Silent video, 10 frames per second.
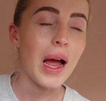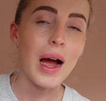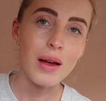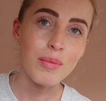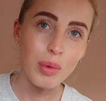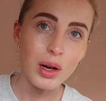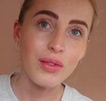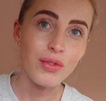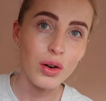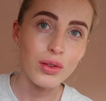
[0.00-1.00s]
I'm pretty
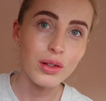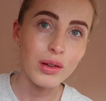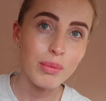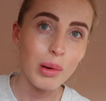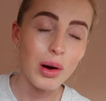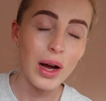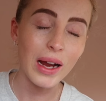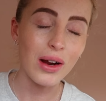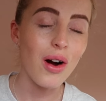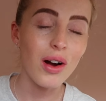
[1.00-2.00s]
full, but
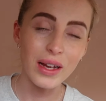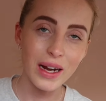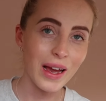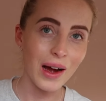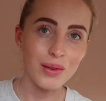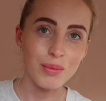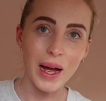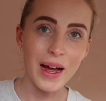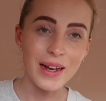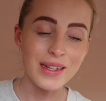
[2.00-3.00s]
I can't get it out of my
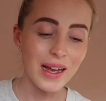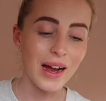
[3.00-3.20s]
head.